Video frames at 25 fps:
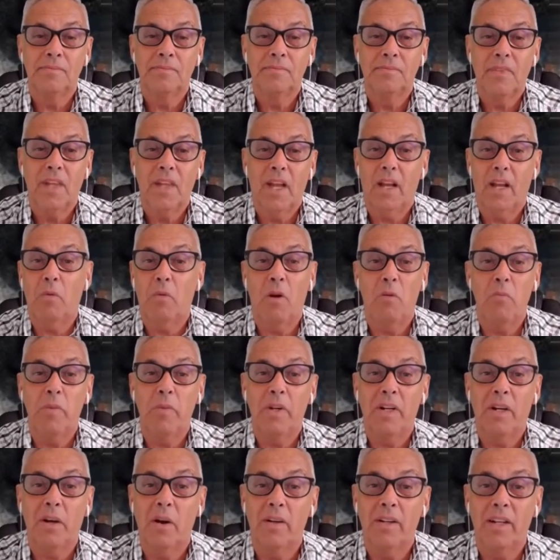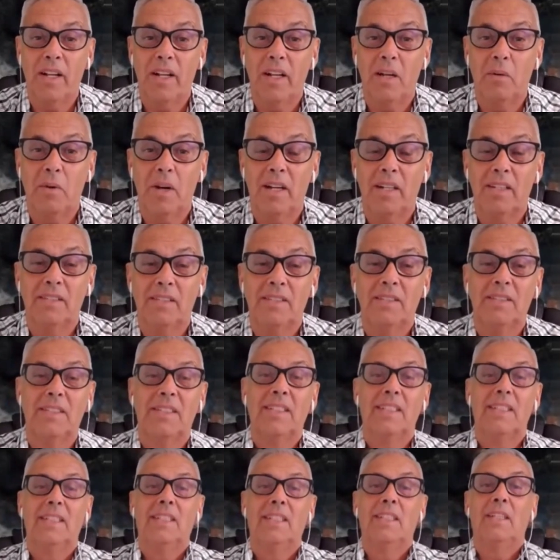And I won't be going anywhere.
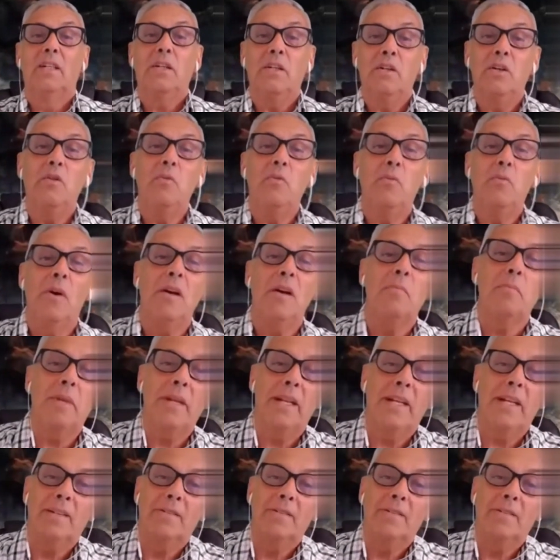You might be.